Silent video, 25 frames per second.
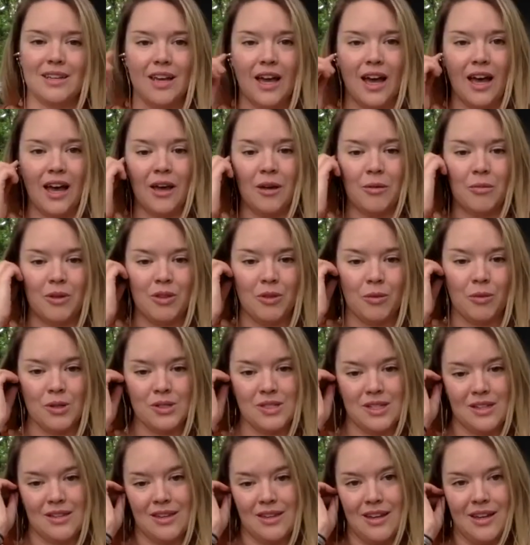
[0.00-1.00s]
And the worst
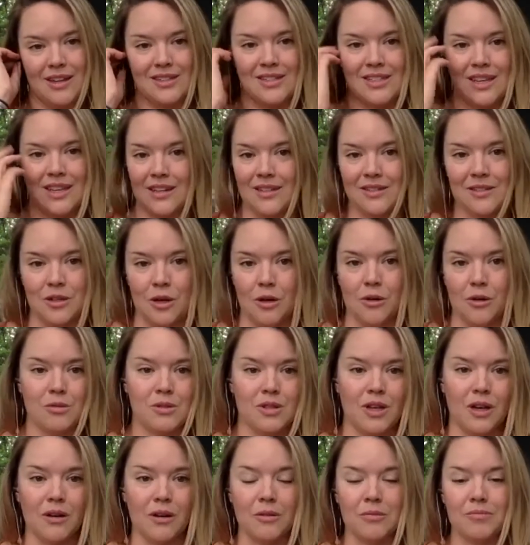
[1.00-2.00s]
that they can say is no.
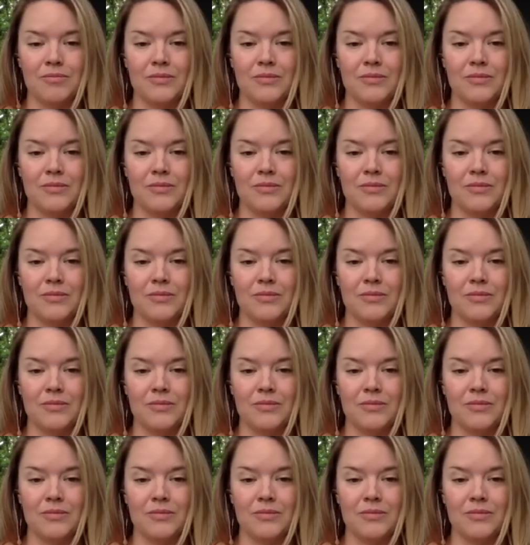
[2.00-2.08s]
So